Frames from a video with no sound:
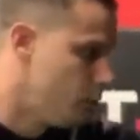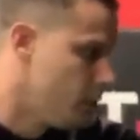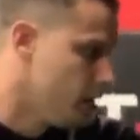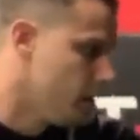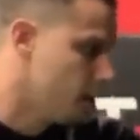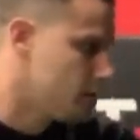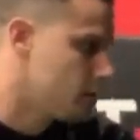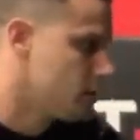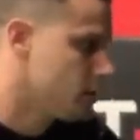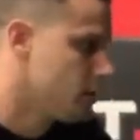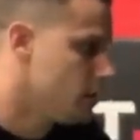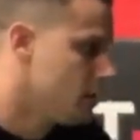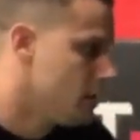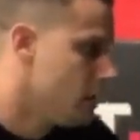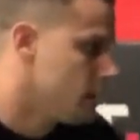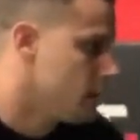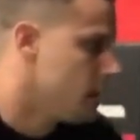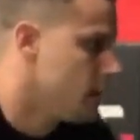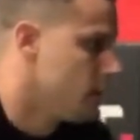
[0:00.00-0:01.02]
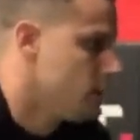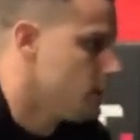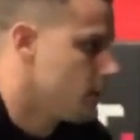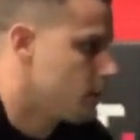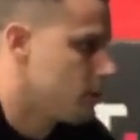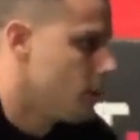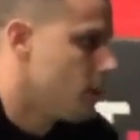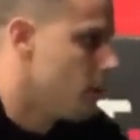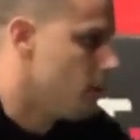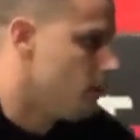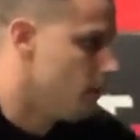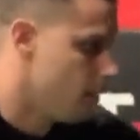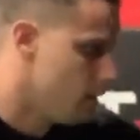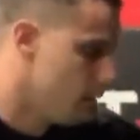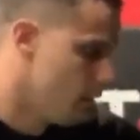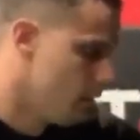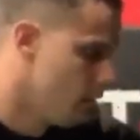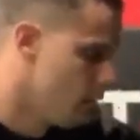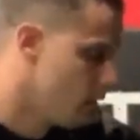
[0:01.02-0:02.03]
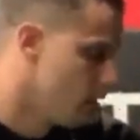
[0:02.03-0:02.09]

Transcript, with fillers: pitch and getting your thumb